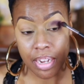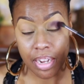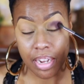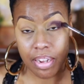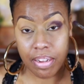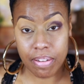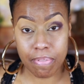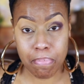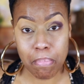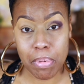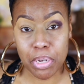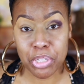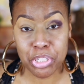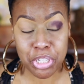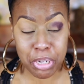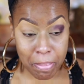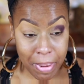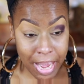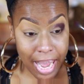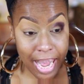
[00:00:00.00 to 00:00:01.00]
of most
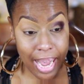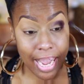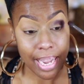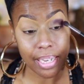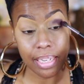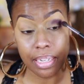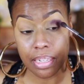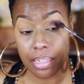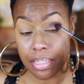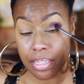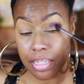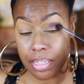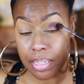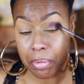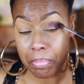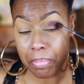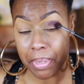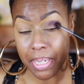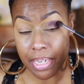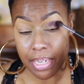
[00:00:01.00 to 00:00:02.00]
of my eye looks to
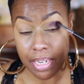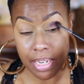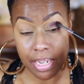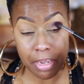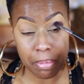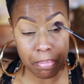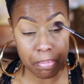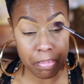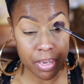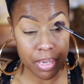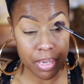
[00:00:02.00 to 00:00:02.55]
be deep